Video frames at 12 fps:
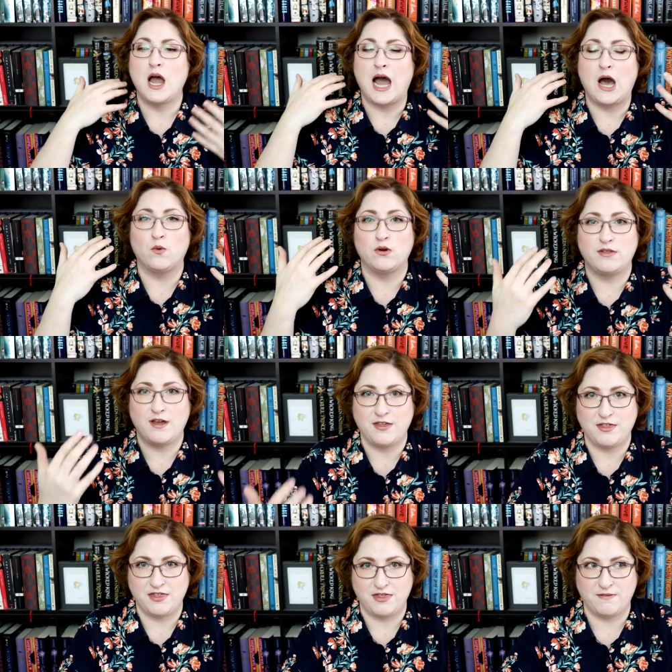how are they
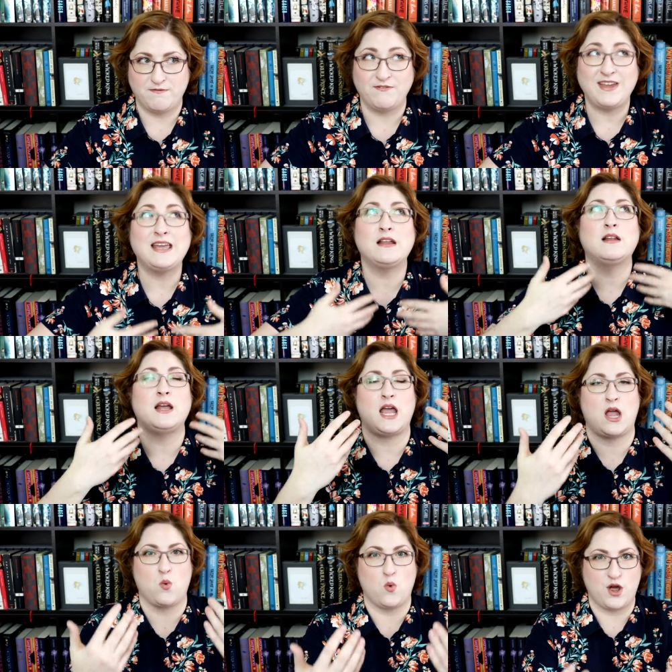
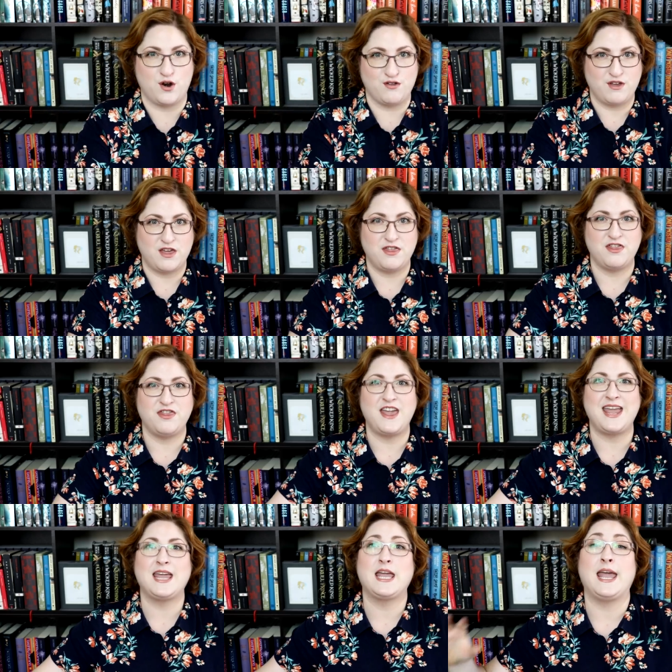feeling, what are they
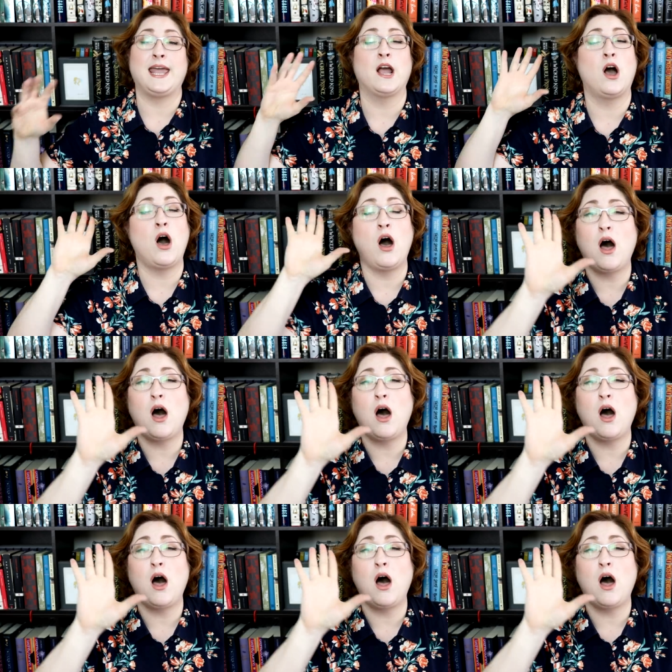thinking,